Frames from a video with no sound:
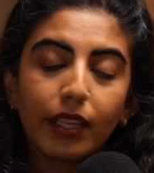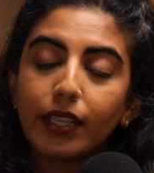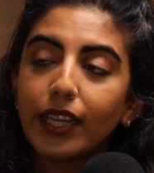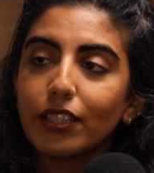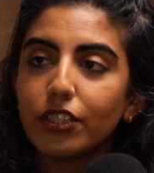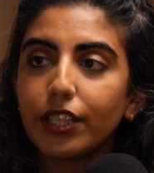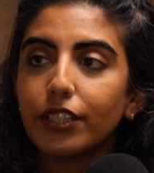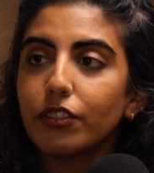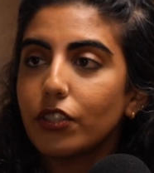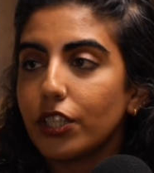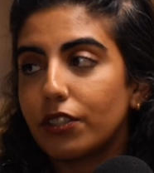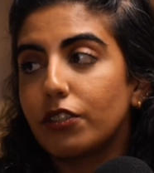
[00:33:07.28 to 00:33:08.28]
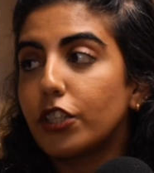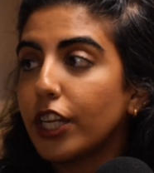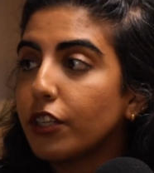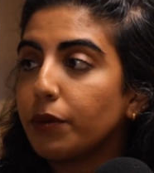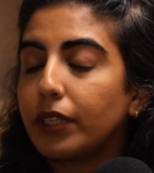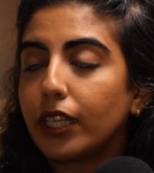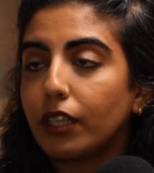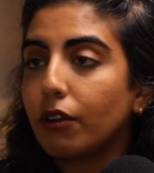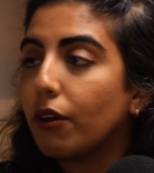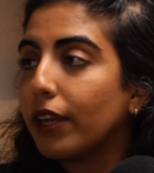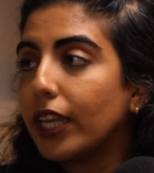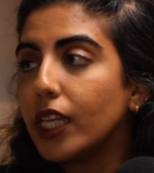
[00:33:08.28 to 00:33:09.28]
And actually, it just genuinely
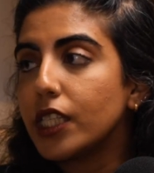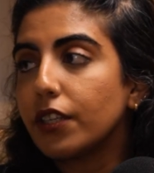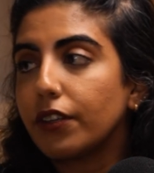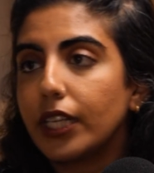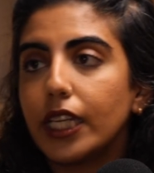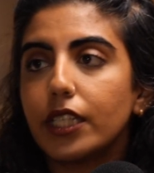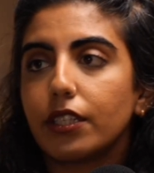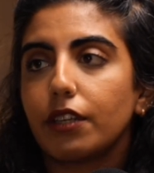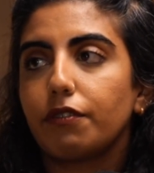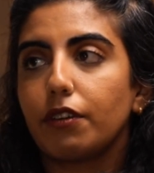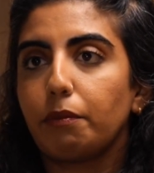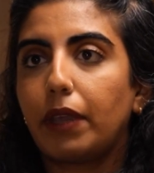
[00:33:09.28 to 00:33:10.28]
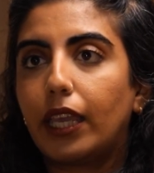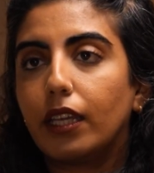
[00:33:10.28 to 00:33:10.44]
got easier and easier for me.